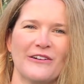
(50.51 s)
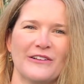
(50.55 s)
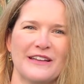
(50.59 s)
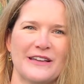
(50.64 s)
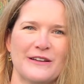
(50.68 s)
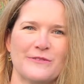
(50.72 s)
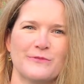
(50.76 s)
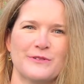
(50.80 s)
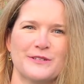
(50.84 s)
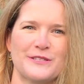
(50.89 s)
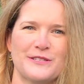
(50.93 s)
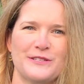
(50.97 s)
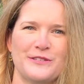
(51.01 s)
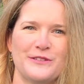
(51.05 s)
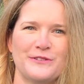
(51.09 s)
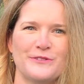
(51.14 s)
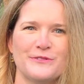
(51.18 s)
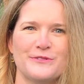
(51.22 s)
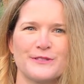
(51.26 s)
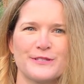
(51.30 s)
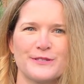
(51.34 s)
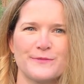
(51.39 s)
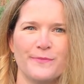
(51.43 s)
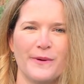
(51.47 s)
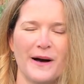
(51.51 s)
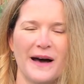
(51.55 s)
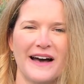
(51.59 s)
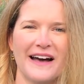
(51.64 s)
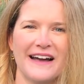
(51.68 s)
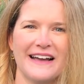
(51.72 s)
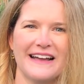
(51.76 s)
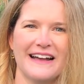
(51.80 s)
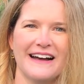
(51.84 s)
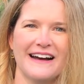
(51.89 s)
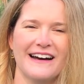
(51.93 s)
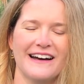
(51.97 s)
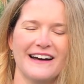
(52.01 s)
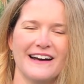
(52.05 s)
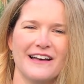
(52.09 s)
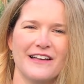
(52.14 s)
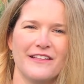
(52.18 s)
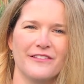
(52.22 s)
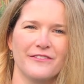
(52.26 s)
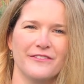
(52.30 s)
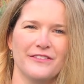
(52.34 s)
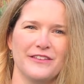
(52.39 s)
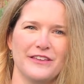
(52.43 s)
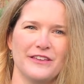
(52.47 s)
It was used by
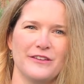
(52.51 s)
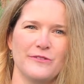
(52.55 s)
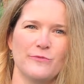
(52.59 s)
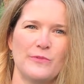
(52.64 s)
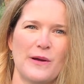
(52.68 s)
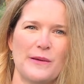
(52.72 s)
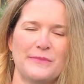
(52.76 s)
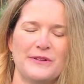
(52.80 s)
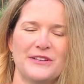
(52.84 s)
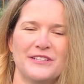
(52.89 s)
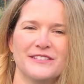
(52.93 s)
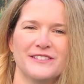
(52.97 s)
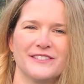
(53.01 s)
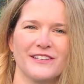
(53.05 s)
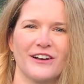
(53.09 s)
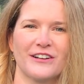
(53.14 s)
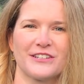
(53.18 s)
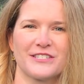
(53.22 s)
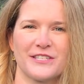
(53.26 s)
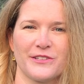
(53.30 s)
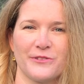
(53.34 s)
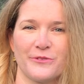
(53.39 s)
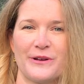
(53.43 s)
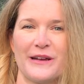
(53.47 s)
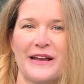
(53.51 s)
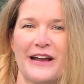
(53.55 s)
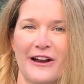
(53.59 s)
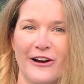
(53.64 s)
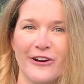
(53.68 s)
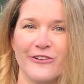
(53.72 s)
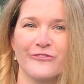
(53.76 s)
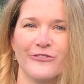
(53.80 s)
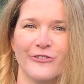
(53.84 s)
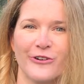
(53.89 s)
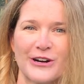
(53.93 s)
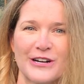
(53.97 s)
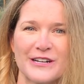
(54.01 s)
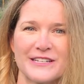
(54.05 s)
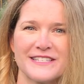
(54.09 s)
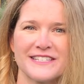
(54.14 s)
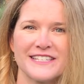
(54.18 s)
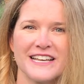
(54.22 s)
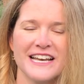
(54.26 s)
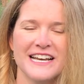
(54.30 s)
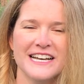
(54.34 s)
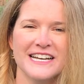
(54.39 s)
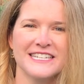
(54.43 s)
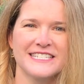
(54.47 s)
the Women's Auxiliary Air Force
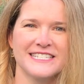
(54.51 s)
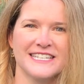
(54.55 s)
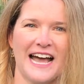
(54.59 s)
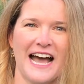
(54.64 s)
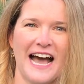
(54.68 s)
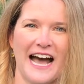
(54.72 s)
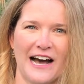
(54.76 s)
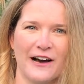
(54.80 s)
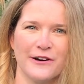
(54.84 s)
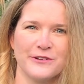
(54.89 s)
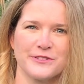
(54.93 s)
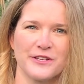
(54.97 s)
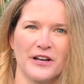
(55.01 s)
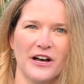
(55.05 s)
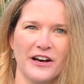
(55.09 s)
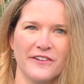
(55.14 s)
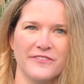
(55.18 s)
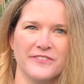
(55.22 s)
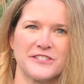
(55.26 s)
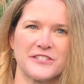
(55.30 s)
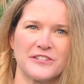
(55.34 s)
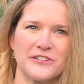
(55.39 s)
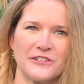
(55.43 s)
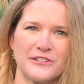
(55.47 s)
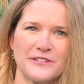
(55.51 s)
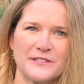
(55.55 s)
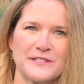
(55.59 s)
to house officers.